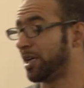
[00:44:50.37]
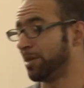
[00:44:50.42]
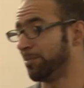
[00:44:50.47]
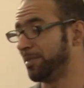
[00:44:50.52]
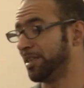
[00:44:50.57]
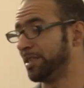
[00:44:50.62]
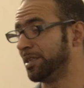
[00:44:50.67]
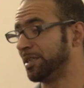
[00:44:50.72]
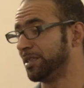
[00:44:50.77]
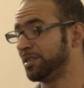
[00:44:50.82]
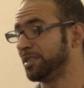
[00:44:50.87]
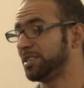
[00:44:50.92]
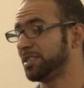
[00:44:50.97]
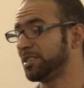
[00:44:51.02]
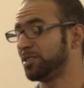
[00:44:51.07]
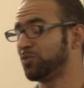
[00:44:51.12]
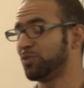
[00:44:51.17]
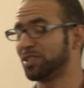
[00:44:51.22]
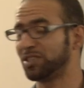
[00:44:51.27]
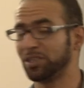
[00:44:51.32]
I mean, this
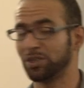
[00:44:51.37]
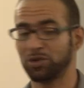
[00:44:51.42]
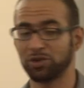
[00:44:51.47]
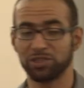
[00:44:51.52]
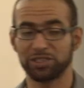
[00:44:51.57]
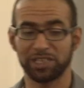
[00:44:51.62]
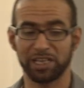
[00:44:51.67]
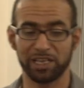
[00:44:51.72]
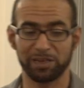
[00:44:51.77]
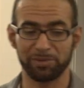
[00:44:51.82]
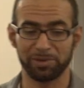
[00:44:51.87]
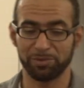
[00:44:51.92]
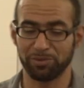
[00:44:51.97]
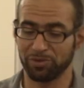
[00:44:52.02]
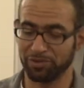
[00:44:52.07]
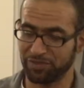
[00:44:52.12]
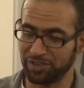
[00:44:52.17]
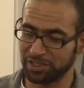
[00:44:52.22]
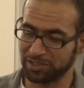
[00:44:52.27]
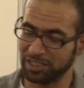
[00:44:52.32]
is what they call urban
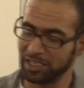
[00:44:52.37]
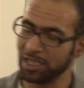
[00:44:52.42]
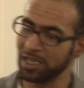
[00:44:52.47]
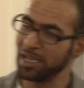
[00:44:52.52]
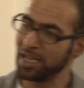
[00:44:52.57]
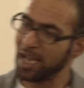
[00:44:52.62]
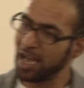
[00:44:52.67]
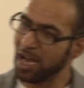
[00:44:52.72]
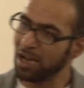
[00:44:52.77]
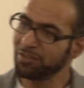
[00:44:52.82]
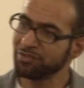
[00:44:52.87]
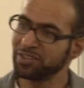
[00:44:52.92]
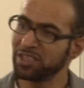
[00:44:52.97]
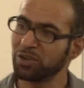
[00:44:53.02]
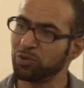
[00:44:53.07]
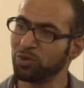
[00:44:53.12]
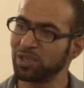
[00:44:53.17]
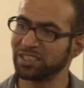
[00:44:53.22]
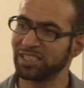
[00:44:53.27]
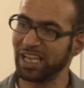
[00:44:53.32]
poverty. After
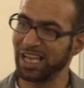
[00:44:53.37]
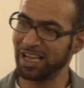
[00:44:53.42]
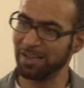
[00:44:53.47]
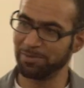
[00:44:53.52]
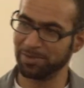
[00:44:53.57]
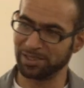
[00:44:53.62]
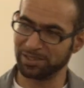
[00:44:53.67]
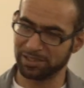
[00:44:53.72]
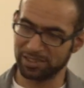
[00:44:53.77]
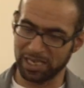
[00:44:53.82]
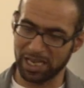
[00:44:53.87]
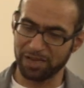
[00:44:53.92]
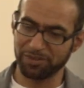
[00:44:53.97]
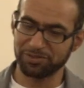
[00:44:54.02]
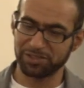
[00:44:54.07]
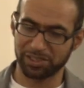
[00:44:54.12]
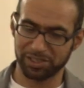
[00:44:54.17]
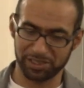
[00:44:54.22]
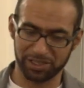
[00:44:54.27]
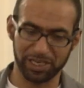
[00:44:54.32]
what happens,
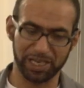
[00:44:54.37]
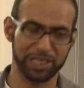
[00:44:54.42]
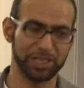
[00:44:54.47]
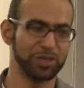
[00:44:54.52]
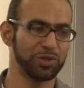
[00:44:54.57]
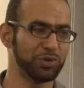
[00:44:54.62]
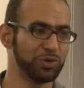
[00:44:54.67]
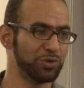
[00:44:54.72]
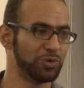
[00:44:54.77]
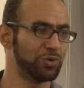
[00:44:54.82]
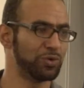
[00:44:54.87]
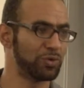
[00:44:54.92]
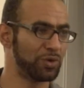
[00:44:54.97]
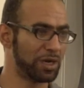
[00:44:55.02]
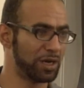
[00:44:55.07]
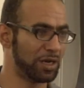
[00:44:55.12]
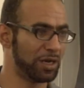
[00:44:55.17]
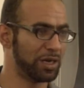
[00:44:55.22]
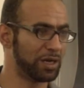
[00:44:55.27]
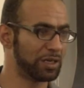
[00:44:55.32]
after like you
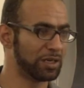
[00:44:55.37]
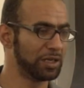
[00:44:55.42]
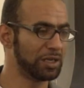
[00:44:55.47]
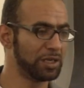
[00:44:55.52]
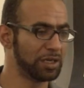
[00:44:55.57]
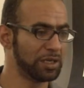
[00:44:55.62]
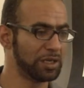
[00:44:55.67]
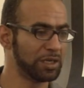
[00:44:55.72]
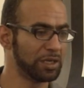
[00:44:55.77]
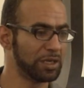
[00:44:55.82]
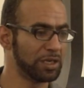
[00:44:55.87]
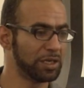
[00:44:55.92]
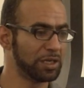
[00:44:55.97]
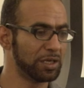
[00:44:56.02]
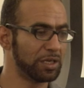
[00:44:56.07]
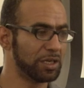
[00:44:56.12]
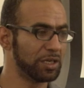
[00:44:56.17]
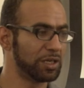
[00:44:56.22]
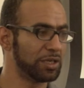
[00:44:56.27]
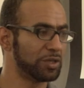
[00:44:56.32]
are,
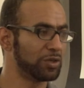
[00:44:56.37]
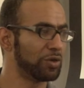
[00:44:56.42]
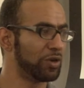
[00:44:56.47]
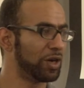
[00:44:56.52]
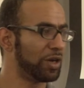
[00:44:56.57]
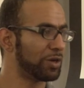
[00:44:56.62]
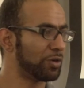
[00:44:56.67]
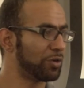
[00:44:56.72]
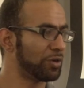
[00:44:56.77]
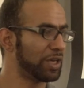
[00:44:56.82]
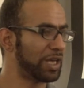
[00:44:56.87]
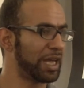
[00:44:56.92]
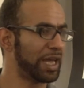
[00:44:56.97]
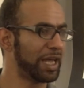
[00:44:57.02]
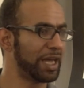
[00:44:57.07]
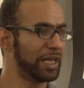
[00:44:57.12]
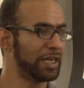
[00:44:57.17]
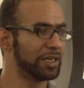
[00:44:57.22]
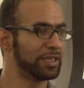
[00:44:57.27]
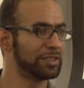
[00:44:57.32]
you are
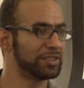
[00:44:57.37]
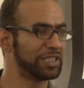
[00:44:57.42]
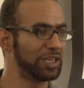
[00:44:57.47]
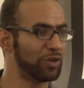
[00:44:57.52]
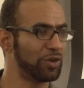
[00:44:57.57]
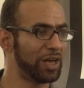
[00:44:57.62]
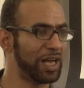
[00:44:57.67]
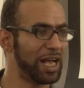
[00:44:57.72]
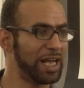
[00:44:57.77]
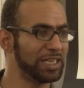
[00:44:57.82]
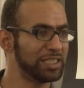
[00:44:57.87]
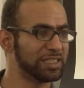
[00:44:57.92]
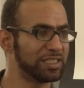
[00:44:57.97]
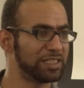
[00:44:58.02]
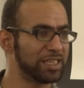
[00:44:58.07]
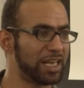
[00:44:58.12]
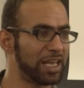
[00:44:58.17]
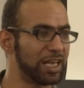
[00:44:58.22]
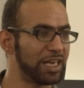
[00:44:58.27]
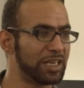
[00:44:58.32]
okay, they
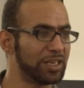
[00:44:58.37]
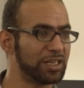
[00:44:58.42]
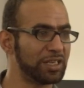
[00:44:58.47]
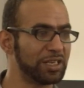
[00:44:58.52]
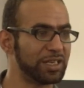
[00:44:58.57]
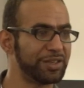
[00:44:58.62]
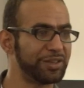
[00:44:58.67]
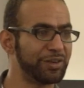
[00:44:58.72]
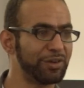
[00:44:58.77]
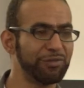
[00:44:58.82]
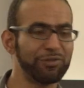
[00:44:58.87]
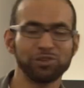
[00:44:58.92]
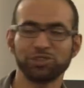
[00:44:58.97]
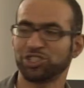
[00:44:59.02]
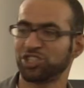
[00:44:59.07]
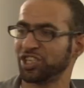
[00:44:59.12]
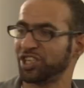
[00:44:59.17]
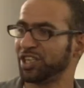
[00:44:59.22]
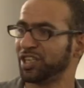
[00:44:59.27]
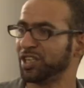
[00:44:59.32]
ask
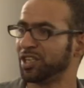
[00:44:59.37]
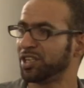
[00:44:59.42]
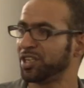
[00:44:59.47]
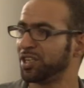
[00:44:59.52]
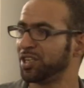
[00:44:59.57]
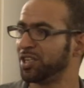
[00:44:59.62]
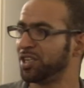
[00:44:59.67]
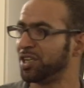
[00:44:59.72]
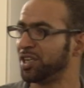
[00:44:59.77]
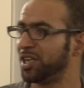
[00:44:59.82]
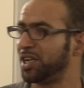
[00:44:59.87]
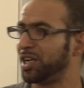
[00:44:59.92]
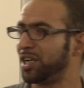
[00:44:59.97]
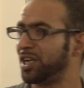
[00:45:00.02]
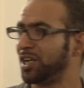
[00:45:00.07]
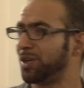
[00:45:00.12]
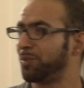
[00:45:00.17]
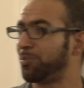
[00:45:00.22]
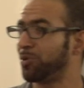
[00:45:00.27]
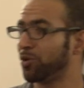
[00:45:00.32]
refugee
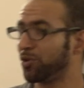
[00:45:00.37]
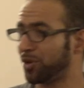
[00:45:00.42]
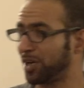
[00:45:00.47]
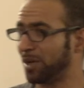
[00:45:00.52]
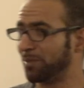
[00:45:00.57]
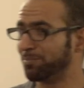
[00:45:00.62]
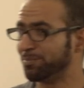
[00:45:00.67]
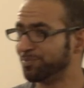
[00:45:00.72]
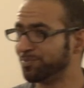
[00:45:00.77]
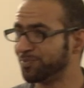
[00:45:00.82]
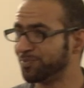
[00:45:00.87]
uh, program.